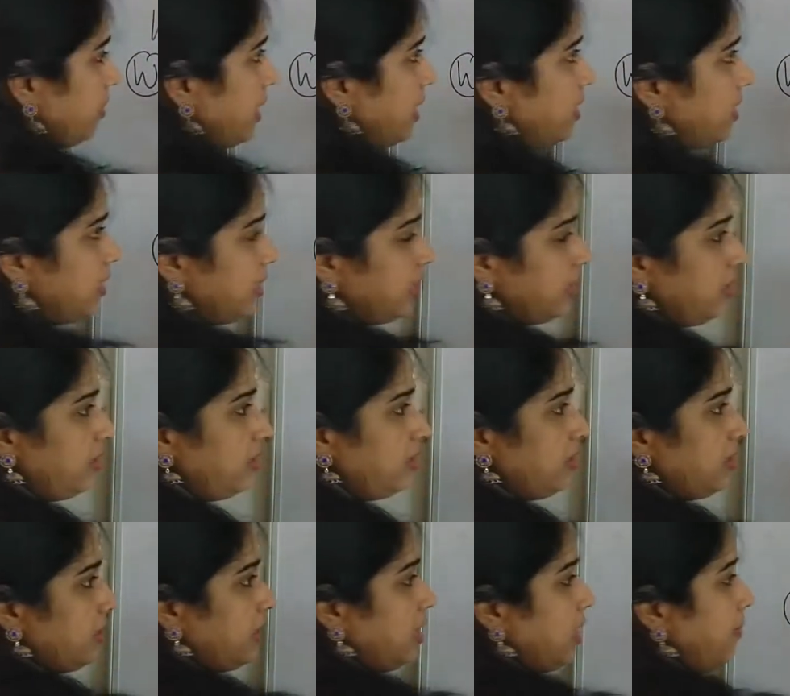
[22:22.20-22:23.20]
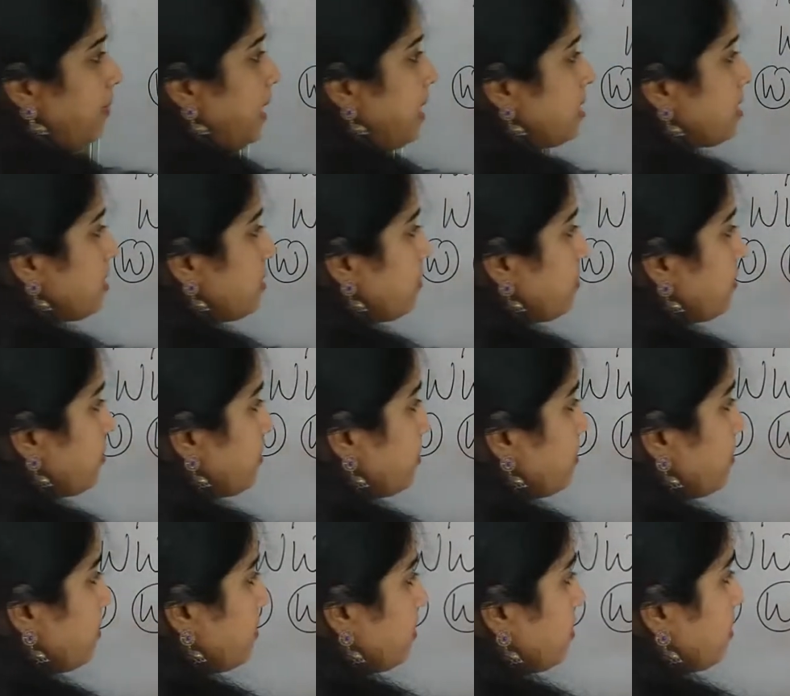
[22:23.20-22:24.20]
and here gametes,
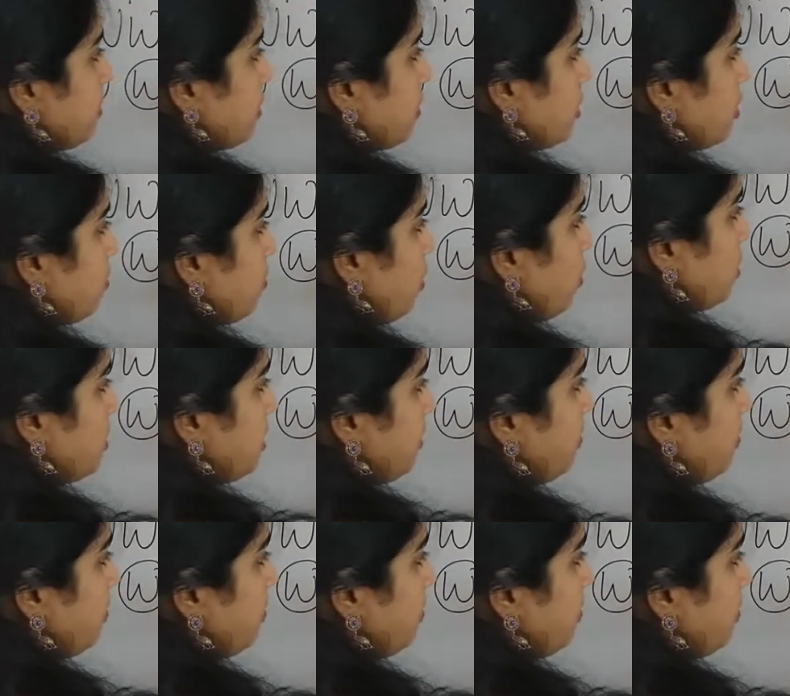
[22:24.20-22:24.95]
small